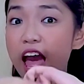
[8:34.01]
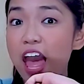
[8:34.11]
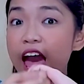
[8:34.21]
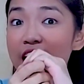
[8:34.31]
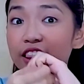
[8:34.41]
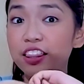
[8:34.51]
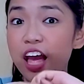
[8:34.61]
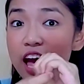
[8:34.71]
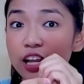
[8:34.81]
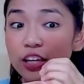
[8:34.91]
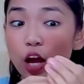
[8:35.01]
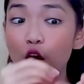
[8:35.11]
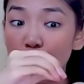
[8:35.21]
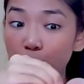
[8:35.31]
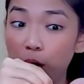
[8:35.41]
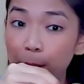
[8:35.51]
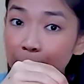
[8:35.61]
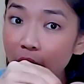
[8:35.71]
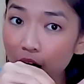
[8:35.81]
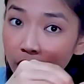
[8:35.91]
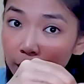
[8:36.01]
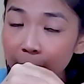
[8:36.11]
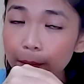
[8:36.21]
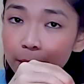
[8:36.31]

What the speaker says: and then your palm